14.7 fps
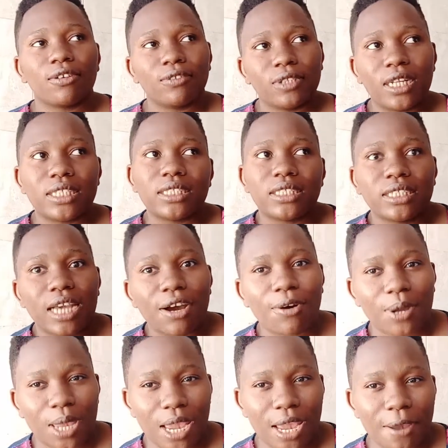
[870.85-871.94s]
let's share
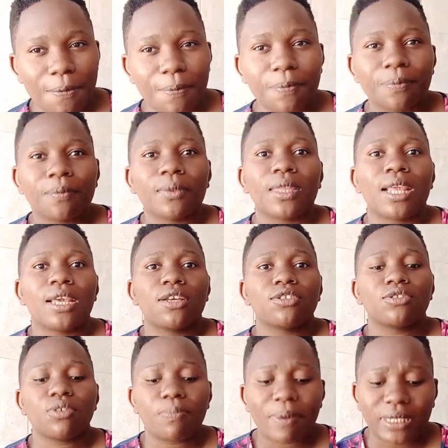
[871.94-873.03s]
okay
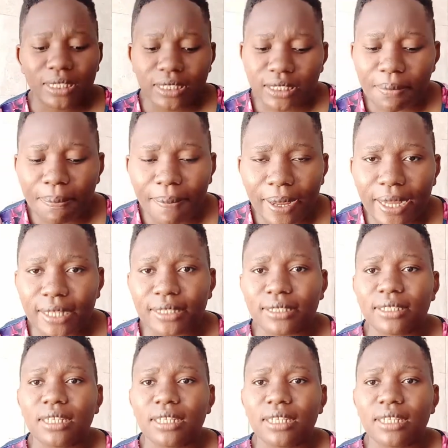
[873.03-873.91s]
so participate